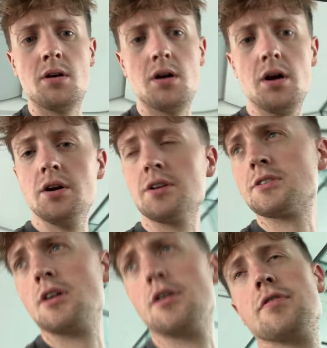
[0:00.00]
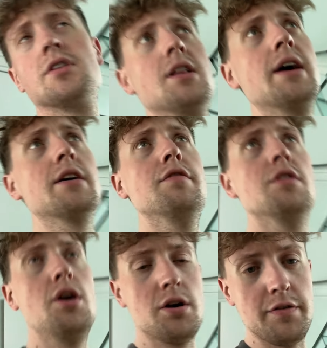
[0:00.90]
All right, y'all, sorry for the lack of
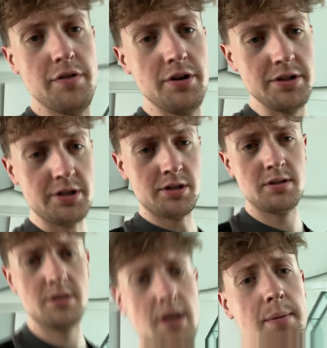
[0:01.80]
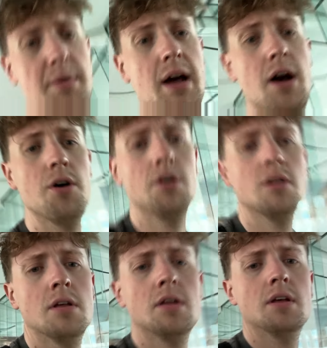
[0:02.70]
vlog footage. I'm now
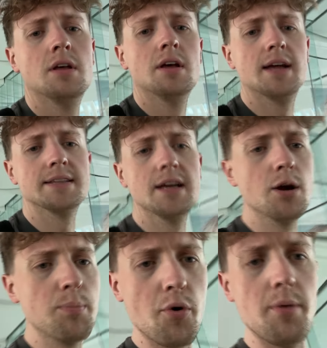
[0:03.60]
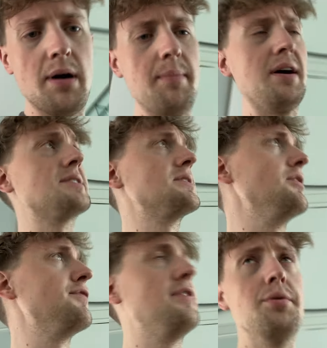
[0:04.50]
at the airport by
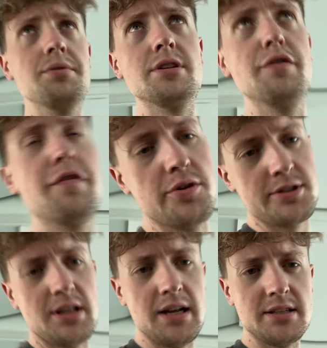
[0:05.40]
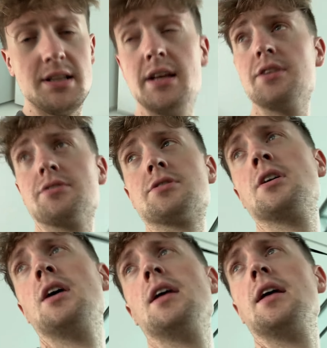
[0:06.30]
myself. They went to the first class lounge,
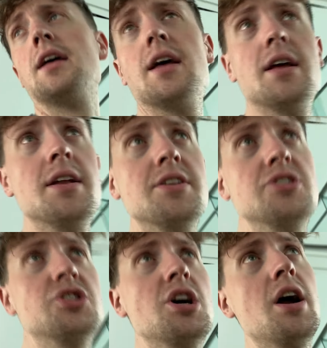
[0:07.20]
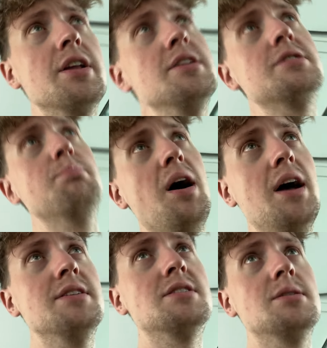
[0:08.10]
and Johnny's
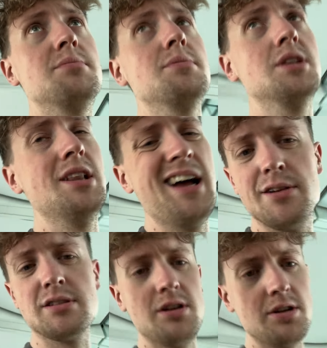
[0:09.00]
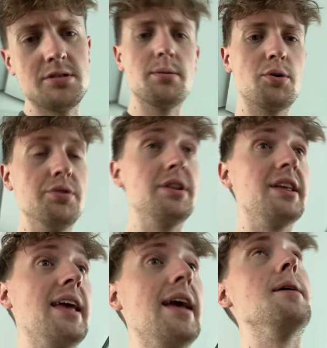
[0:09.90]
buying something, but the line is long, so I'm going to the
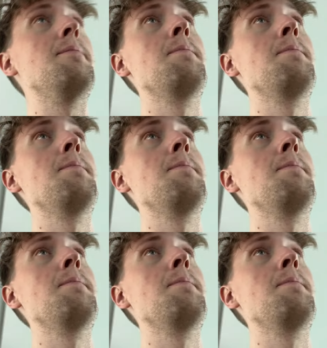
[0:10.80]
gate.